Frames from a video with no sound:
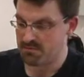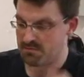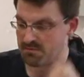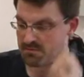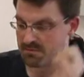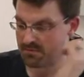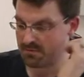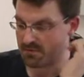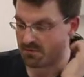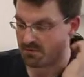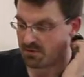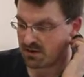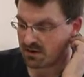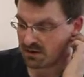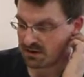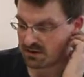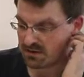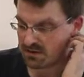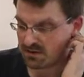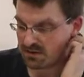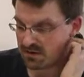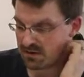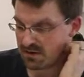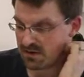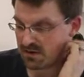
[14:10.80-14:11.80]
they're really good.
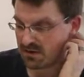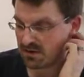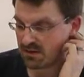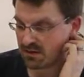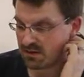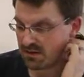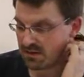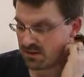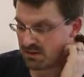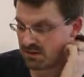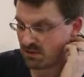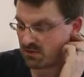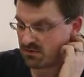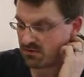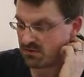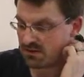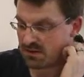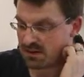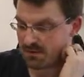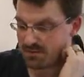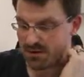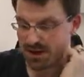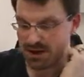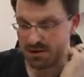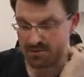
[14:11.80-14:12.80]
And you don't just
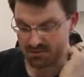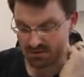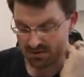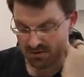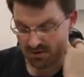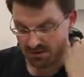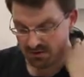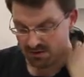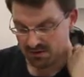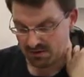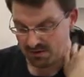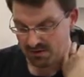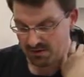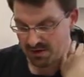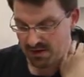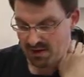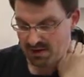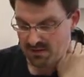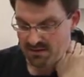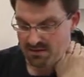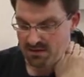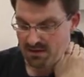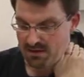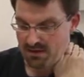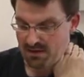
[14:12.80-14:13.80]
get paper either. You can
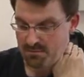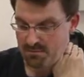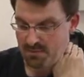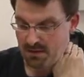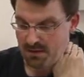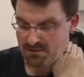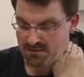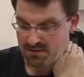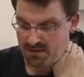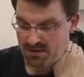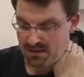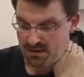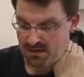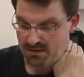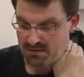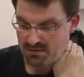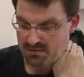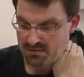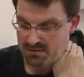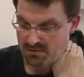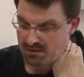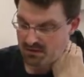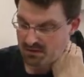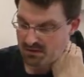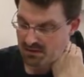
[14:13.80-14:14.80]
get post-it
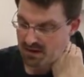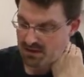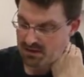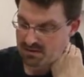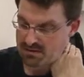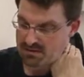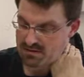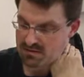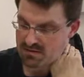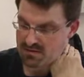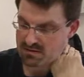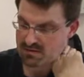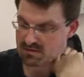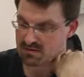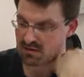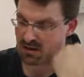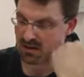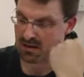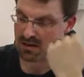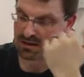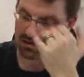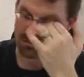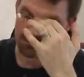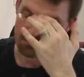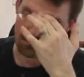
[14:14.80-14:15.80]
notes. You can get
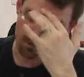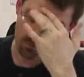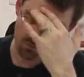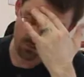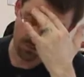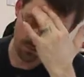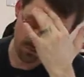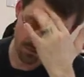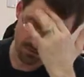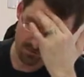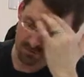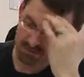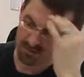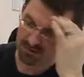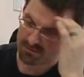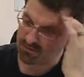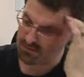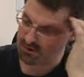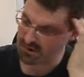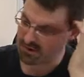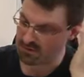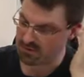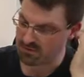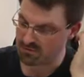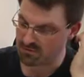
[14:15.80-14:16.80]
all sorts of bits and
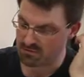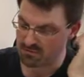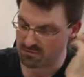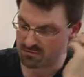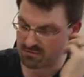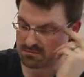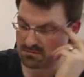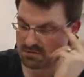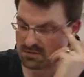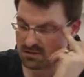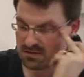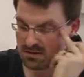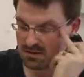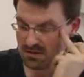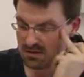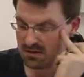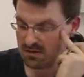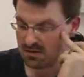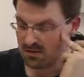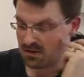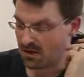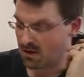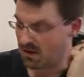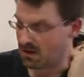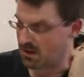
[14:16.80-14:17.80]
pieces for them.
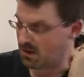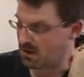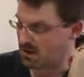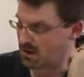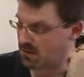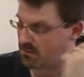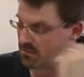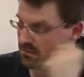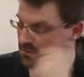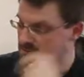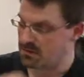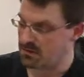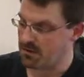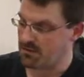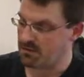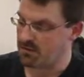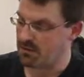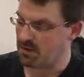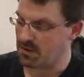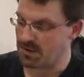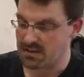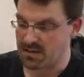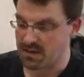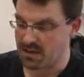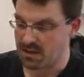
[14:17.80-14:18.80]
Different
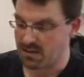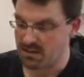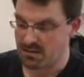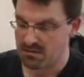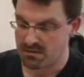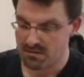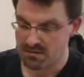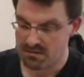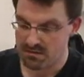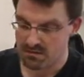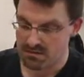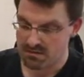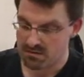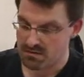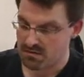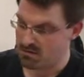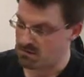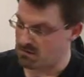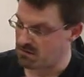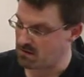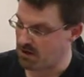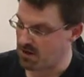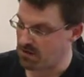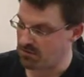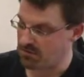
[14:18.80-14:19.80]
coloured inks, so
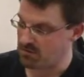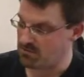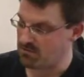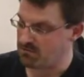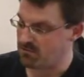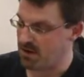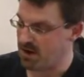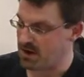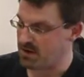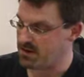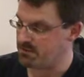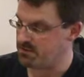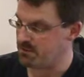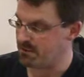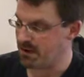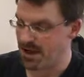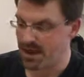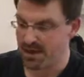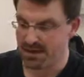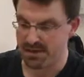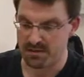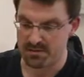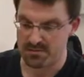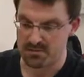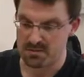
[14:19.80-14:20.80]
I have got red and
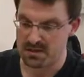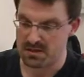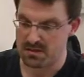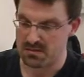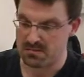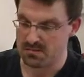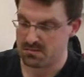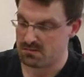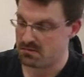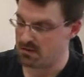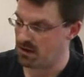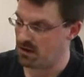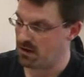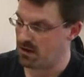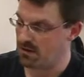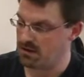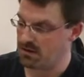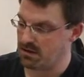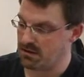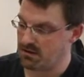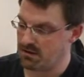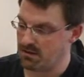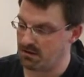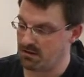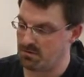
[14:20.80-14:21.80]
black as well. And
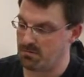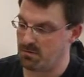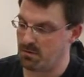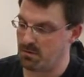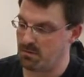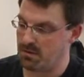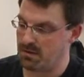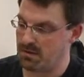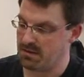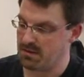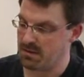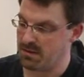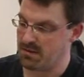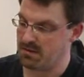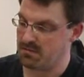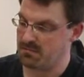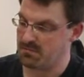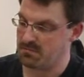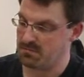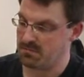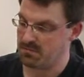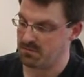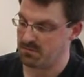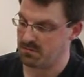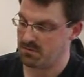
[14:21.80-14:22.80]
you just pop these out.
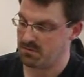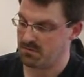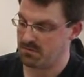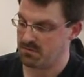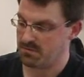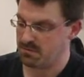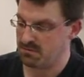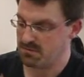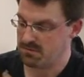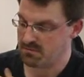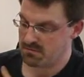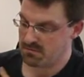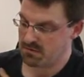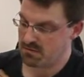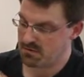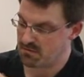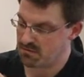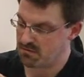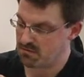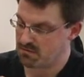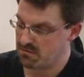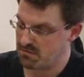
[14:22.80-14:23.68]
Just